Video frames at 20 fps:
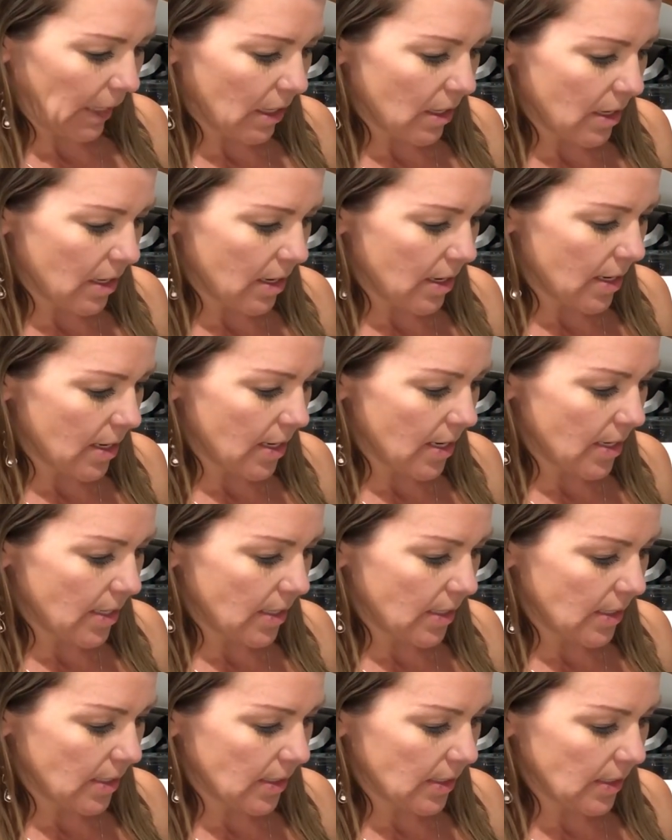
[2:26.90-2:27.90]
It
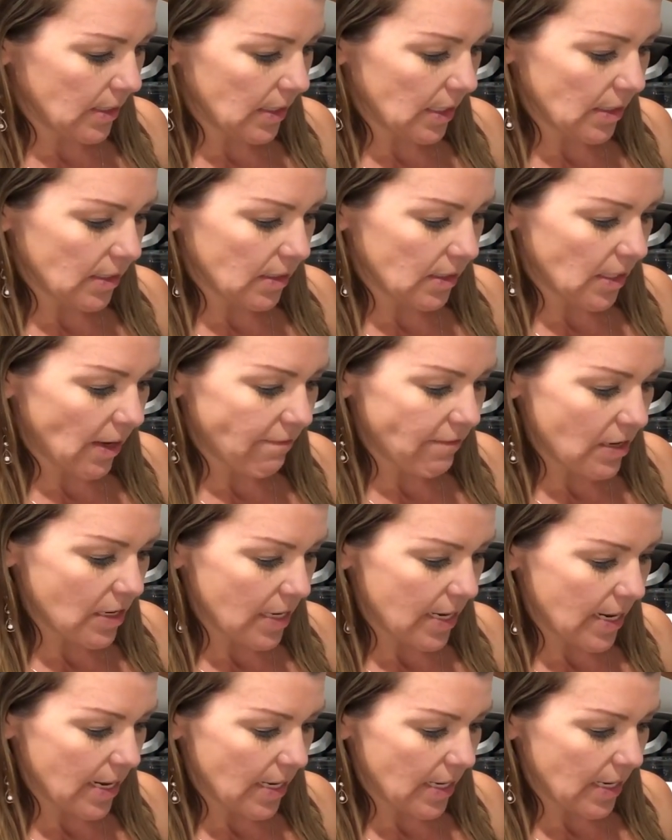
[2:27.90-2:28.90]
is
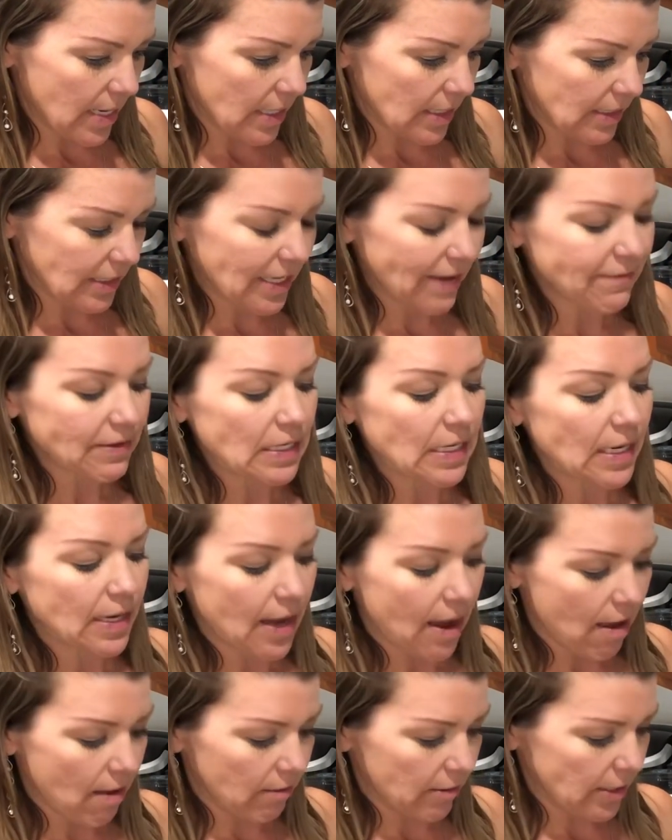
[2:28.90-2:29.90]
70
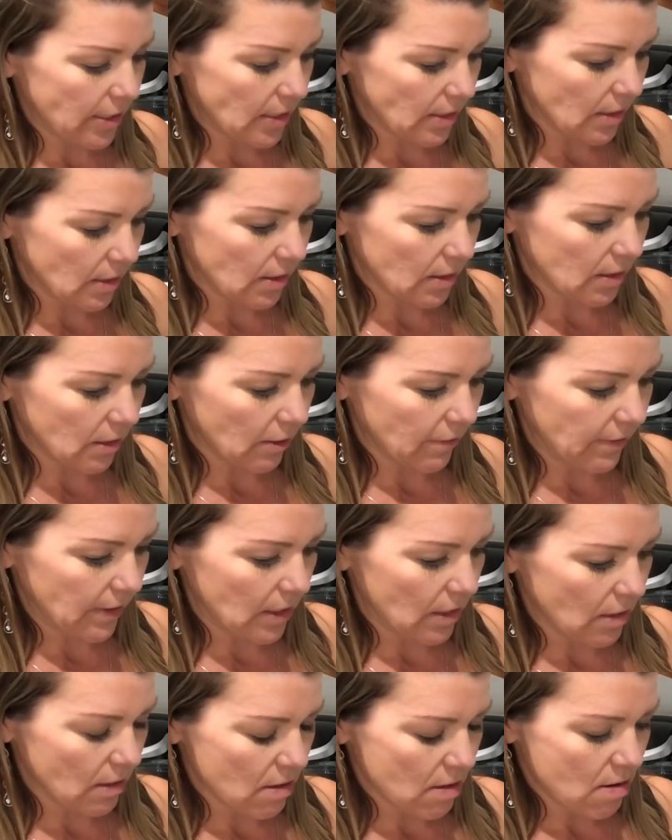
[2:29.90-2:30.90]
calories a serving,
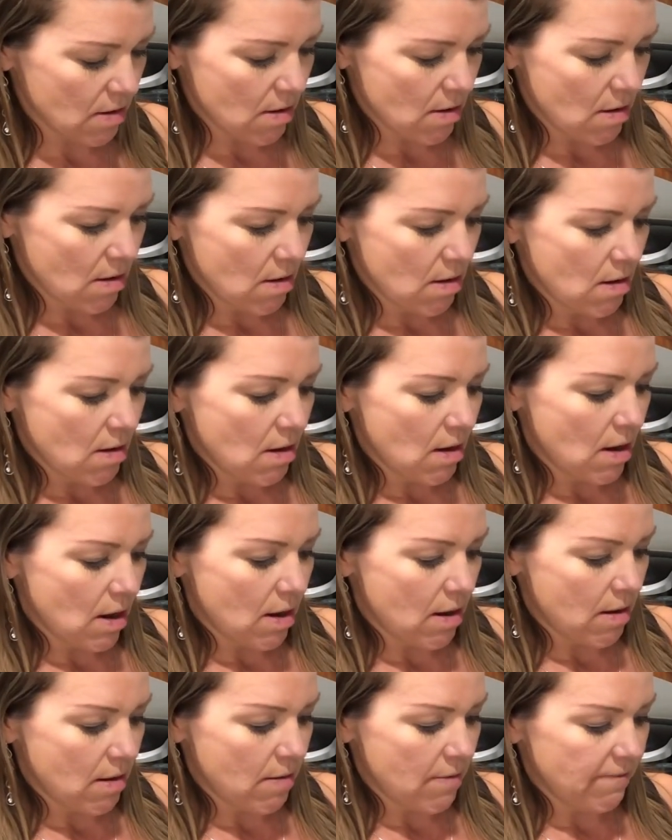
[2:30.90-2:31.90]

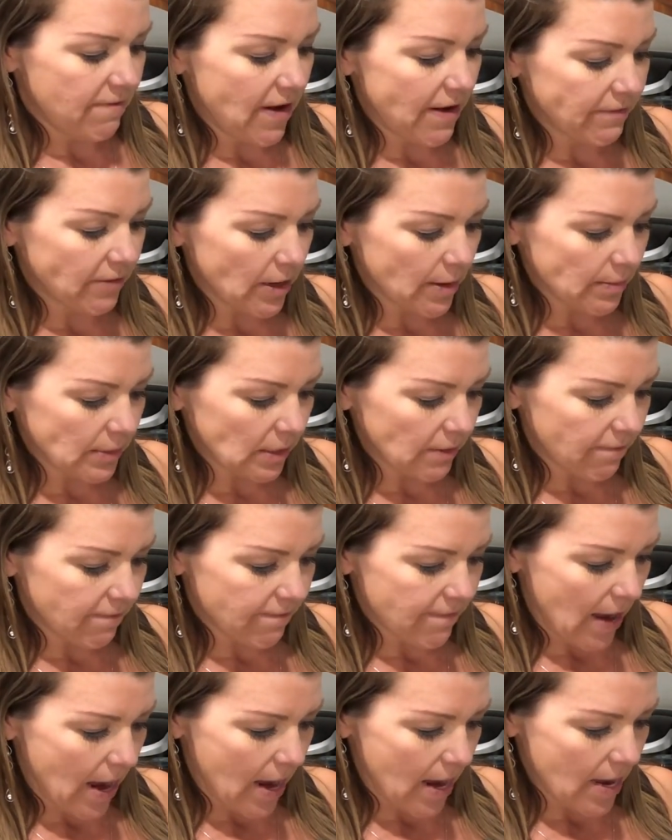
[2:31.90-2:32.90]
5 grams of
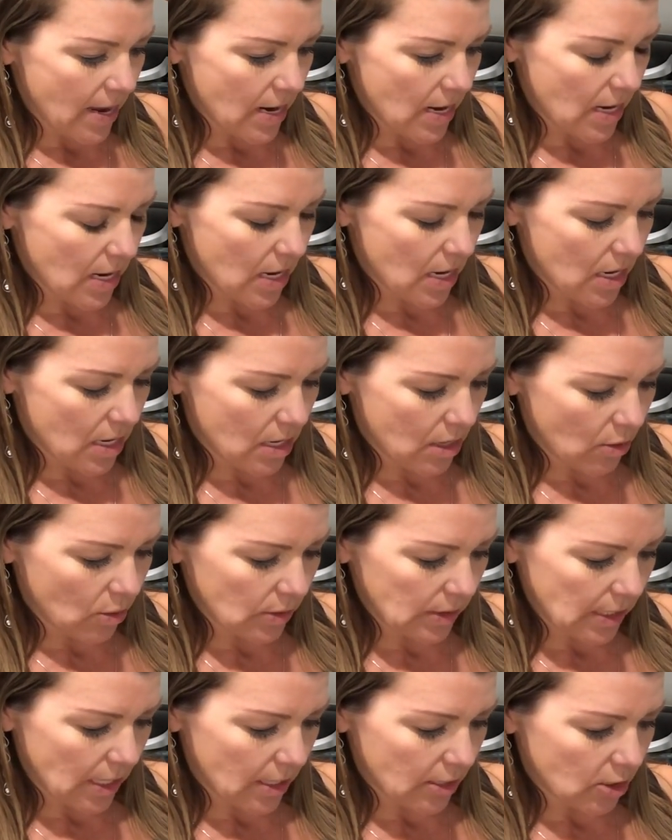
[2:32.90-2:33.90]
fat, no
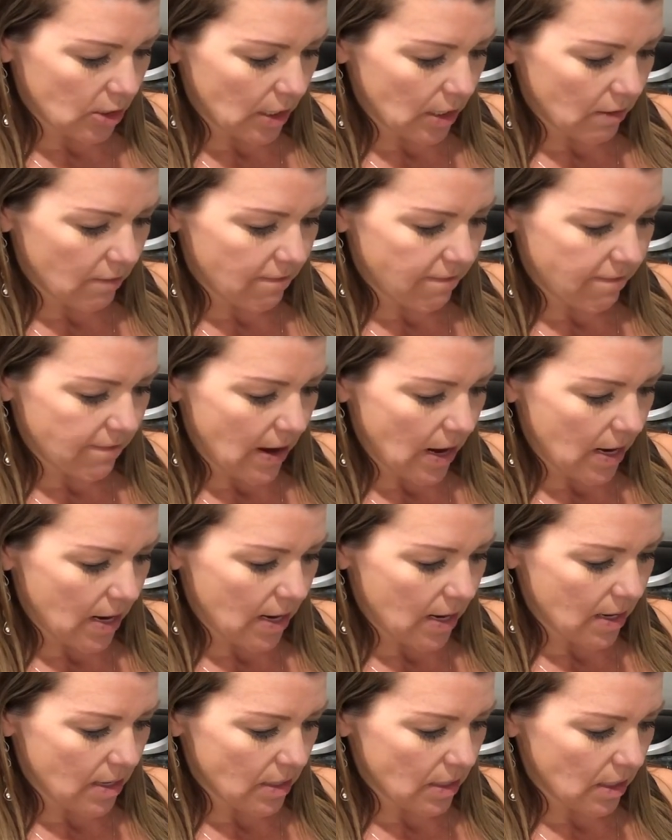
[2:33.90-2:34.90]
saturated
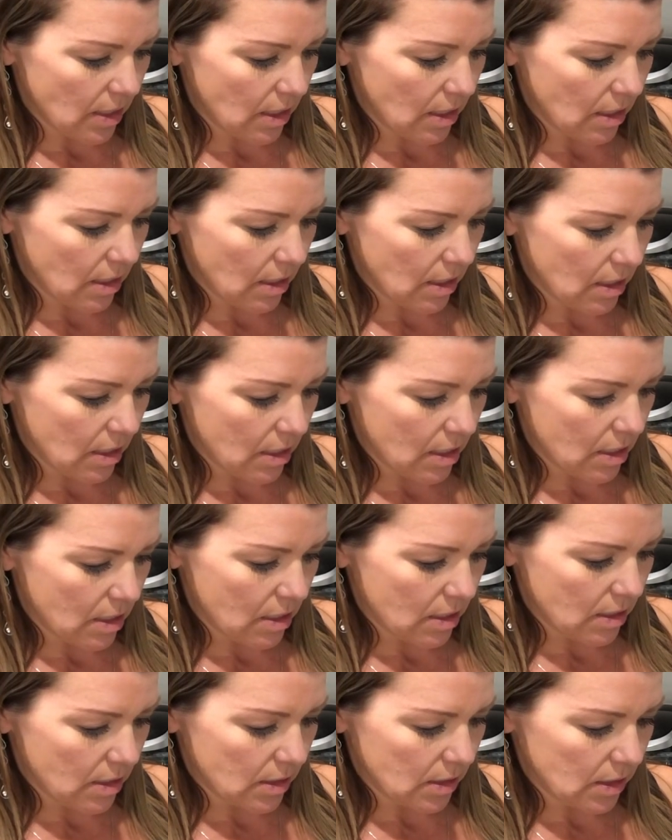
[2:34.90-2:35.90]
fat,
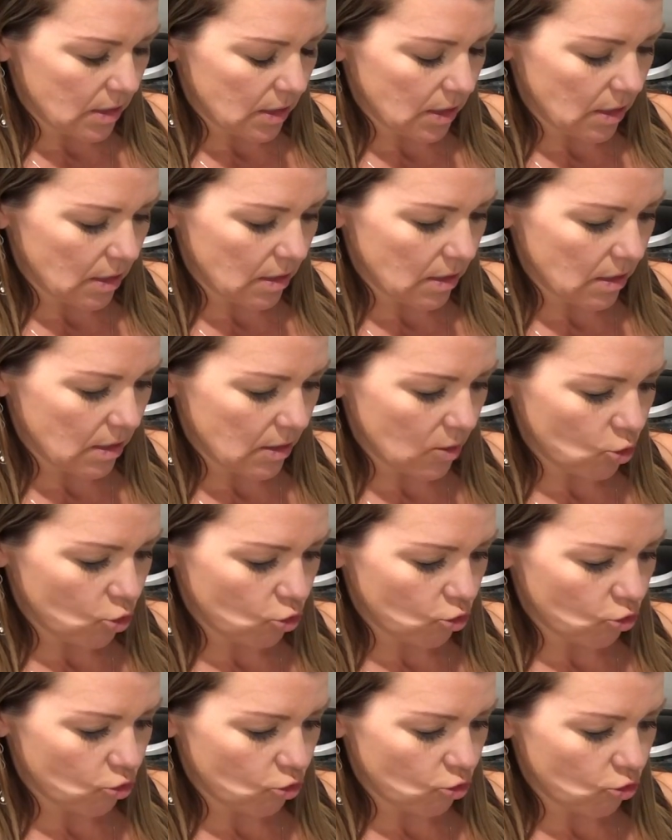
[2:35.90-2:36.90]
and
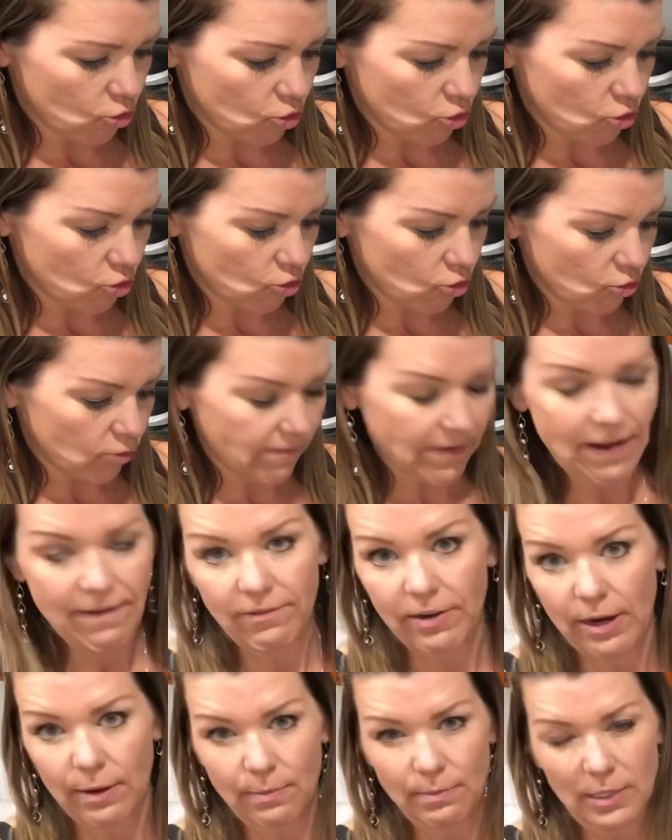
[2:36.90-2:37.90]
5
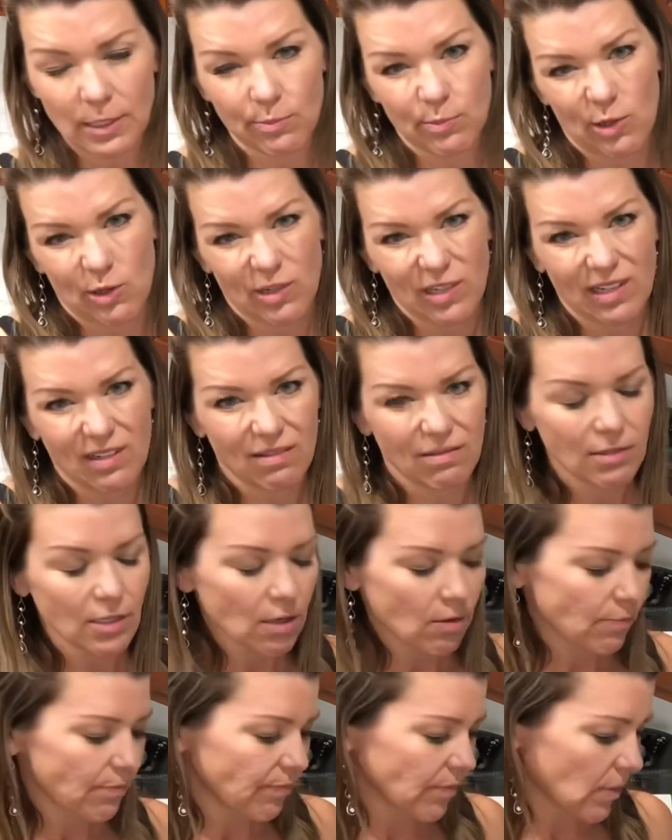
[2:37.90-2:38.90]
grams of protein. So
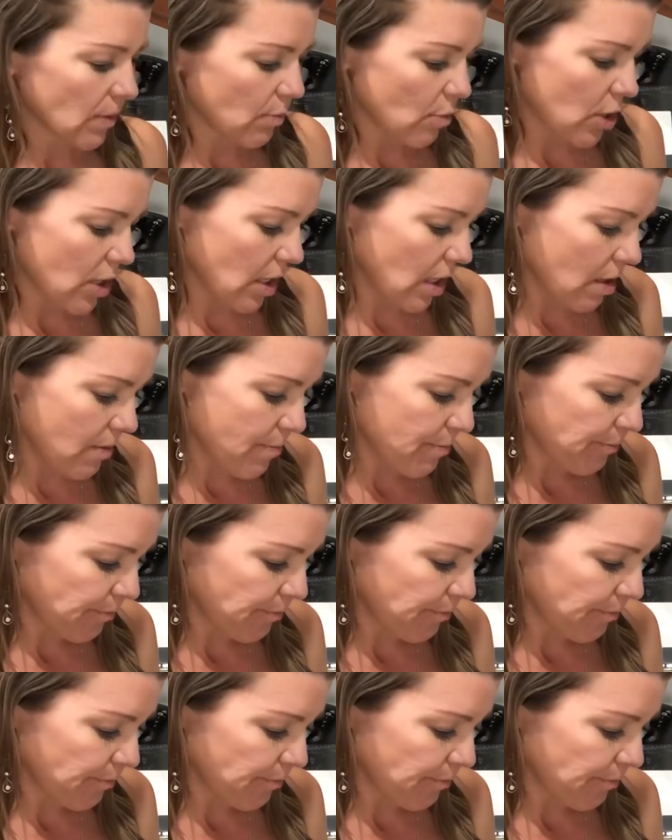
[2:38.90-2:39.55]
pretty good.